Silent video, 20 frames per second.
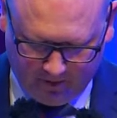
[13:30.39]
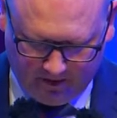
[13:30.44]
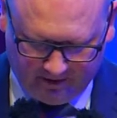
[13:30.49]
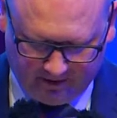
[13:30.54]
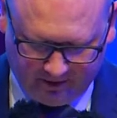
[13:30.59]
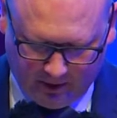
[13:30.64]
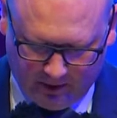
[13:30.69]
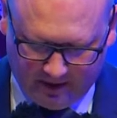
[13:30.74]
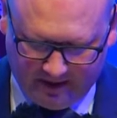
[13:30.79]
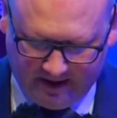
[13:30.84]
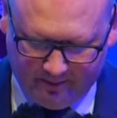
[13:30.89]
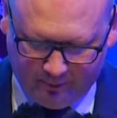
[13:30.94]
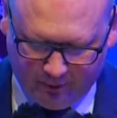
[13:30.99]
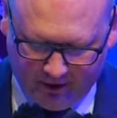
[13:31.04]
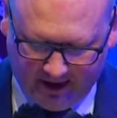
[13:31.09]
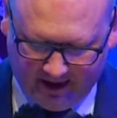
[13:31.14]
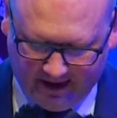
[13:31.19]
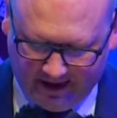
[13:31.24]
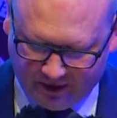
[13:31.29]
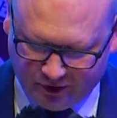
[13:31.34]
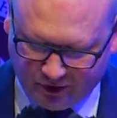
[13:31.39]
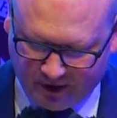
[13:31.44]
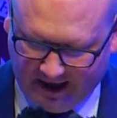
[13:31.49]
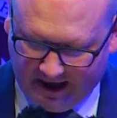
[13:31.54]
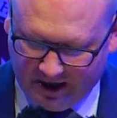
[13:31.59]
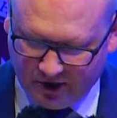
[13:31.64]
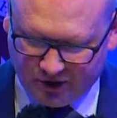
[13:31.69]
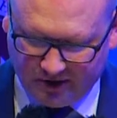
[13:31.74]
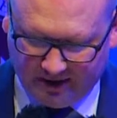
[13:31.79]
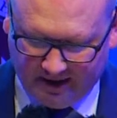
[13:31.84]
Thirdly, bringing
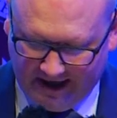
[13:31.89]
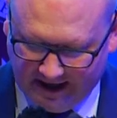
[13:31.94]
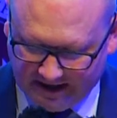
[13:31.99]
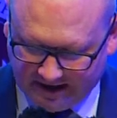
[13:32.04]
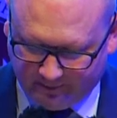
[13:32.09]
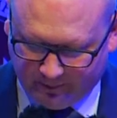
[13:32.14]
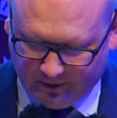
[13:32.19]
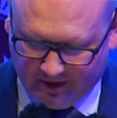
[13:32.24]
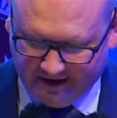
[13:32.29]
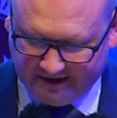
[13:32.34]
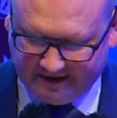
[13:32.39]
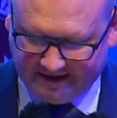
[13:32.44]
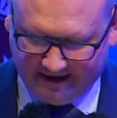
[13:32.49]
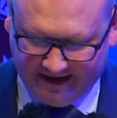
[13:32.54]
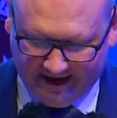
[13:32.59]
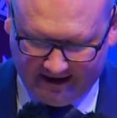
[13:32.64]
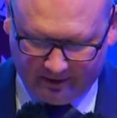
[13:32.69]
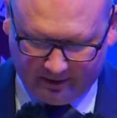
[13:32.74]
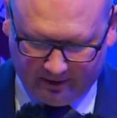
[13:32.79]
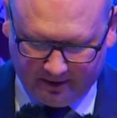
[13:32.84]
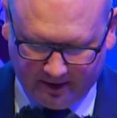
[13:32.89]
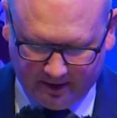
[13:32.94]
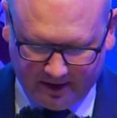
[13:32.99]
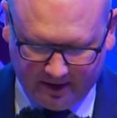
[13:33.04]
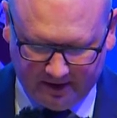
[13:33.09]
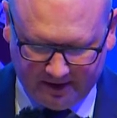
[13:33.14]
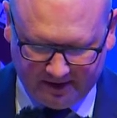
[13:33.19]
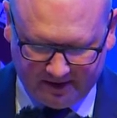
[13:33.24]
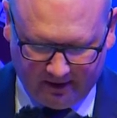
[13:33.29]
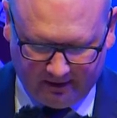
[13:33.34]
education and enterprise together
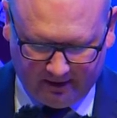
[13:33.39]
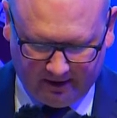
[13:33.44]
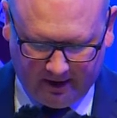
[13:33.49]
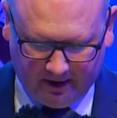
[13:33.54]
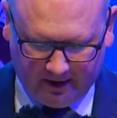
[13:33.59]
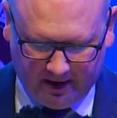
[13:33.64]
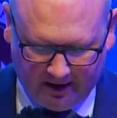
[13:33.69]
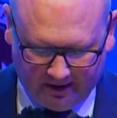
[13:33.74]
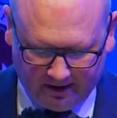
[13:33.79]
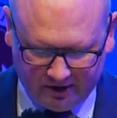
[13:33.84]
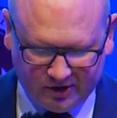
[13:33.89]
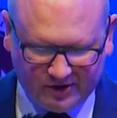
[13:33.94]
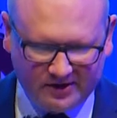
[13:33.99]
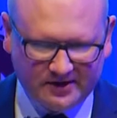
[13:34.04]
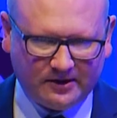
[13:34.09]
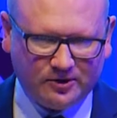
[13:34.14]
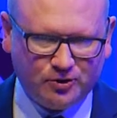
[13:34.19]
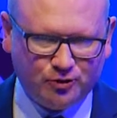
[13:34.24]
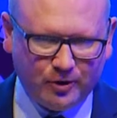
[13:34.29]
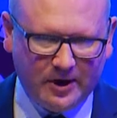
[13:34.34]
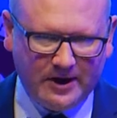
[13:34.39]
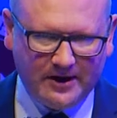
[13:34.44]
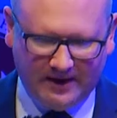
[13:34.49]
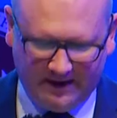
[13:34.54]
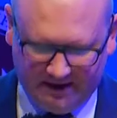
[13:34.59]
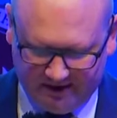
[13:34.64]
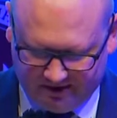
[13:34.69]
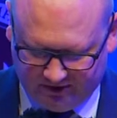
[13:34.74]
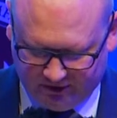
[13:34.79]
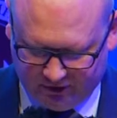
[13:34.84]
so that our colleges and training
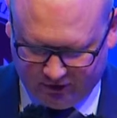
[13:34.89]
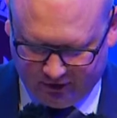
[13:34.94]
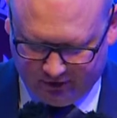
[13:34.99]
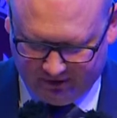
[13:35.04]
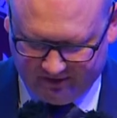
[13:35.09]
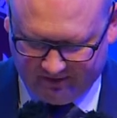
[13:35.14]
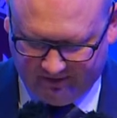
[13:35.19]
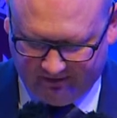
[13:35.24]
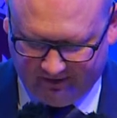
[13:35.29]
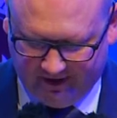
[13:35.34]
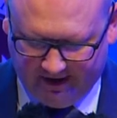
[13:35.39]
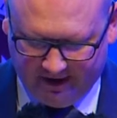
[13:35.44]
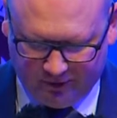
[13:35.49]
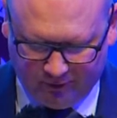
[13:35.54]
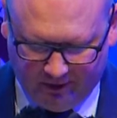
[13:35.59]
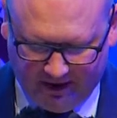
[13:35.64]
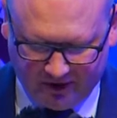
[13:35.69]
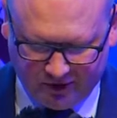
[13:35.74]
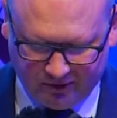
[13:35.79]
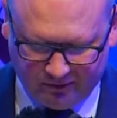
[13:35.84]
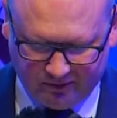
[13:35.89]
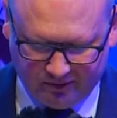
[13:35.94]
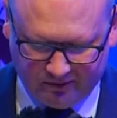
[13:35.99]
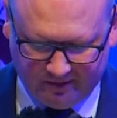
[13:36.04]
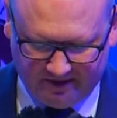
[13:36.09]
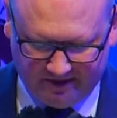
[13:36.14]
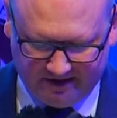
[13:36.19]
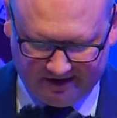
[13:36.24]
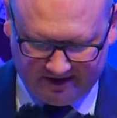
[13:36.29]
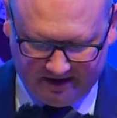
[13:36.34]
institutes provide graduates with
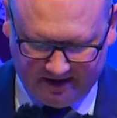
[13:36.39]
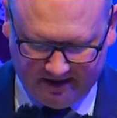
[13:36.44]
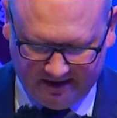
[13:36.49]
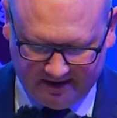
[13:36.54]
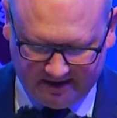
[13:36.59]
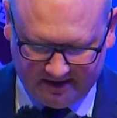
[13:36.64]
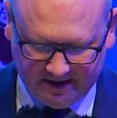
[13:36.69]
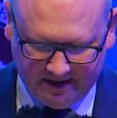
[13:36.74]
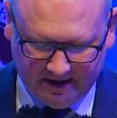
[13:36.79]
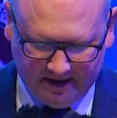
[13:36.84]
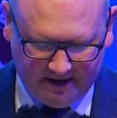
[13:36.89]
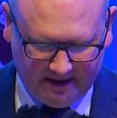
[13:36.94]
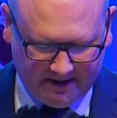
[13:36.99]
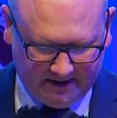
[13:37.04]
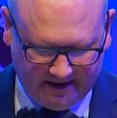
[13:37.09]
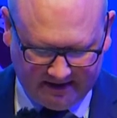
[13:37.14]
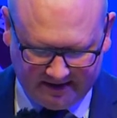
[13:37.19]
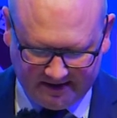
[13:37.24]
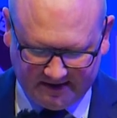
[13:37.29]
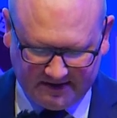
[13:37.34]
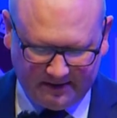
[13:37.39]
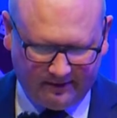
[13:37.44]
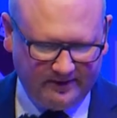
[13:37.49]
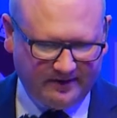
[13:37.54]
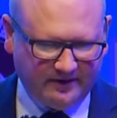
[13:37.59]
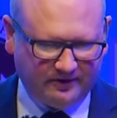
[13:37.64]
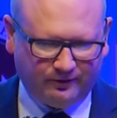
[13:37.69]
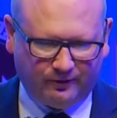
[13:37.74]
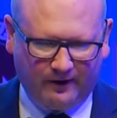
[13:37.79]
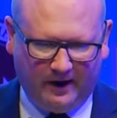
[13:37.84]
the skills necessary to
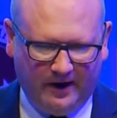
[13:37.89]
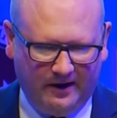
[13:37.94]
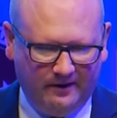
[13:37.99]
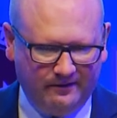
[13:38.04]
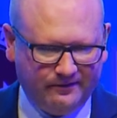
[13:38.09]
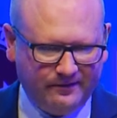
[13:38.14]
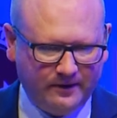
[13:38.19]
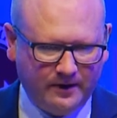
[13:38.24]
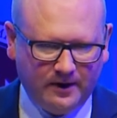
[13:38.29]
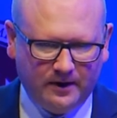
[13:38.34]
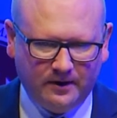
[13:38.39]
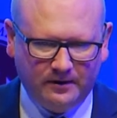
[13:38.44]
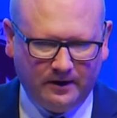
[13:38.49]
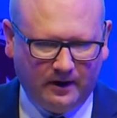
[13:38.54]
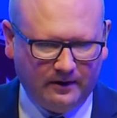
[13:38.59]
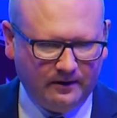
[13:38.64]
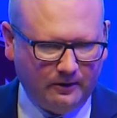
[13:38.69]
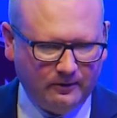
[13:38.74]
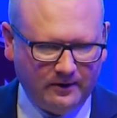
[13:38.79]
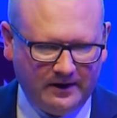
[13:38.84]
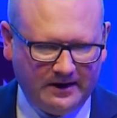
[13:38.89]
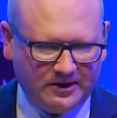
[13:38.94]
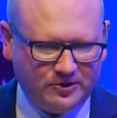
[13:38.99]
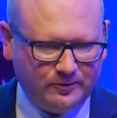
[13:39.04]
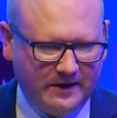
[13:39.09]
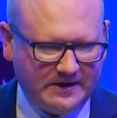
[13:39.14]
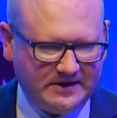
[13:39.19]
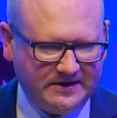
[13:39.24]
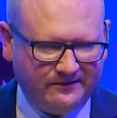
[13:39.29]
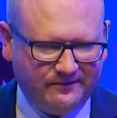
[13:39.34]
thrive, not only in
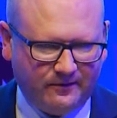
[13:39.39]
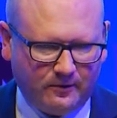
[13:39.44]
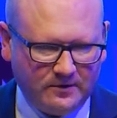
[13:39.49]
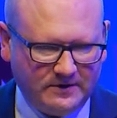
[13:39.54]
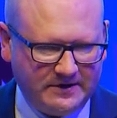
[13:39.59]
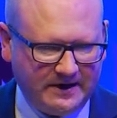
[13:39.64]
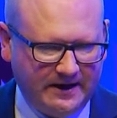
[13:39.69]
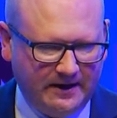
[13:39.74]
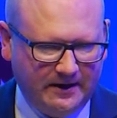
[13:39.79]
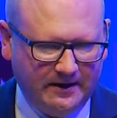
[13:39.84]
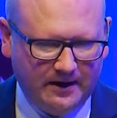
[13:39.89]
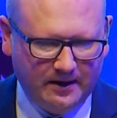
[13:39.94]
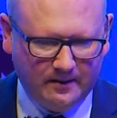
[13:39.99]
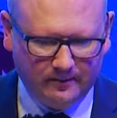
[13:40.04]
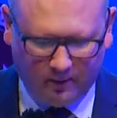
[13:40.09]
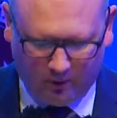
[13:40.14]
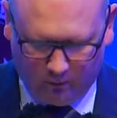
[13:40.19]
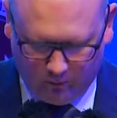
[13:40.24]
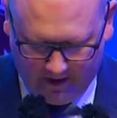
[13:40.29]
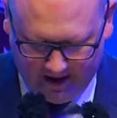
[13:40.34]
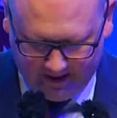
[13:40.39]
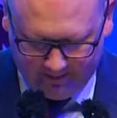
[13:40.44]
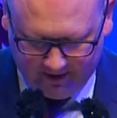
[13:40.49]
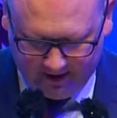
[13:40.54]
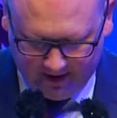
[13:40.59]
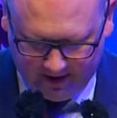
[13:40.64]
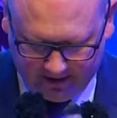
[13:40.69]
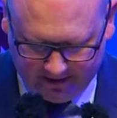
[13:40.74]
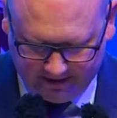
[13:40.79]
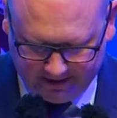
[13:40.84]
2014, but way
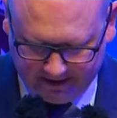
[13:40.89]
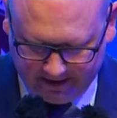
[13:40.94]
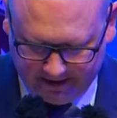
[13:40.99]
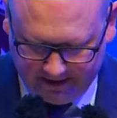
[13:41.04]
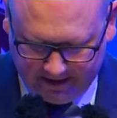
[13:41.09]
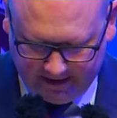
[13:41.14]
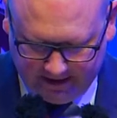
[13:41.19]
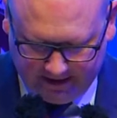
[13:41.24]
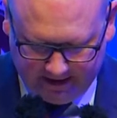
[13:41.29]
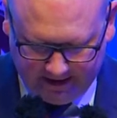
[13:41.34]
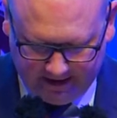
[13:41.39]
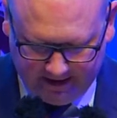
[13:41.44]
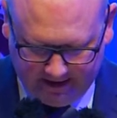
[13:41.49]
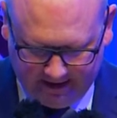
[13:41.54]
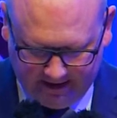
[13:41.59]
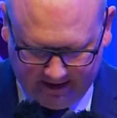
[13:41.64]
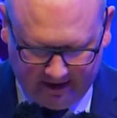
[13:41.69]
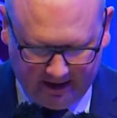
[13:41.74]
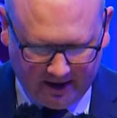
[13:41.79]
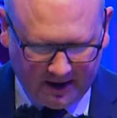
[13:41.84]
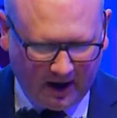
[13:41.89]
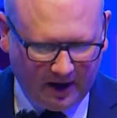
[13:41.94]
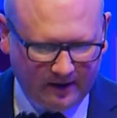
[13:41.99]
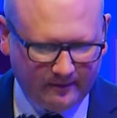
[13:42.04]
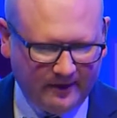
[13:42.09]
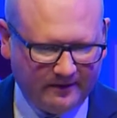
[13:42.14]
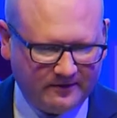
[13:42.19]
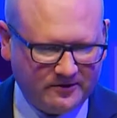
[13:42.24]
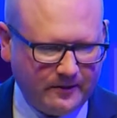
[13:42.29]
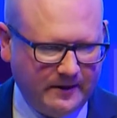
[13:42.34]
beyond in the economy
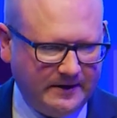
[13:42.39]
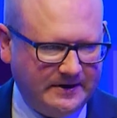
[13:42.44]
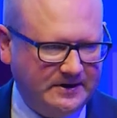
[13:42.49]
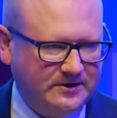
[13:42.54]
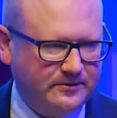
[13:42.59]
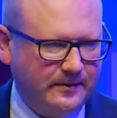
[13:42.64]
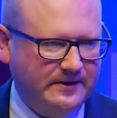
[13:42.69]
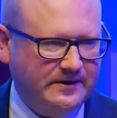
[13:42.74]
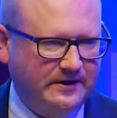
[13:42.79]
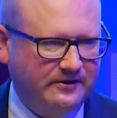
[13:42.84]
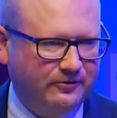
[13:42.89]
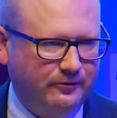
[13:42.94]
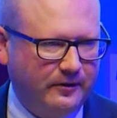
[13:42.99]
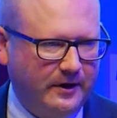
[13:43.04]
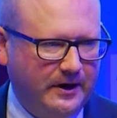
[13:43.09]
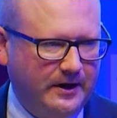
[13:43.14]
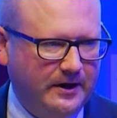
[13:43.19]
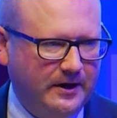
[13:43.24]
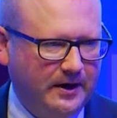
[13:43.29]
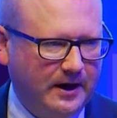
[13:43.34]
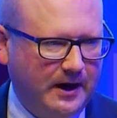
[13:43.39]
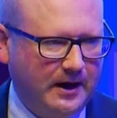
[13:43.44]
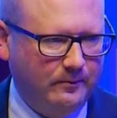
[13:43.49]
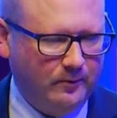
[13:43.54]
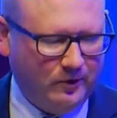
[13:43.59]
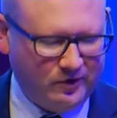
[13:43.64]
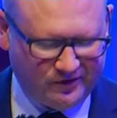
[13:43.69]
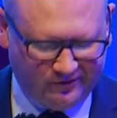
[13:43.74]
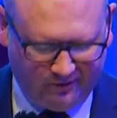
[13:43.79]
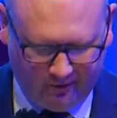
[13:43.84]
of 2023 and
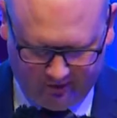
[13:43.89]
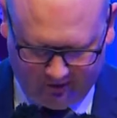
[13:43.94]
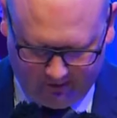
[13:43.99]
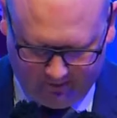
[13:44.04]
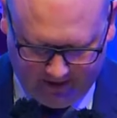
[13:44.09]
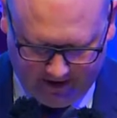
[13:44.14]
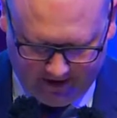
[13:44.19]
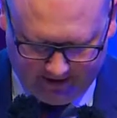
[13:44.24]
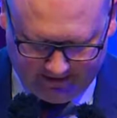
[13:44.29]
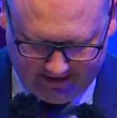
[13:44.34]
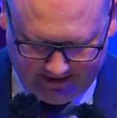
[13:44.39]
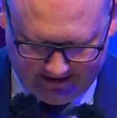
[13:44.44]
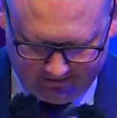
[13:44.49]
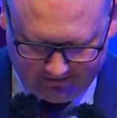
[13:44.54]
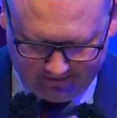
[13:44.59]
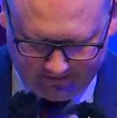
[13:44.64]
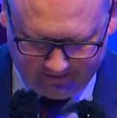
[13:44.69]
much further beyond that.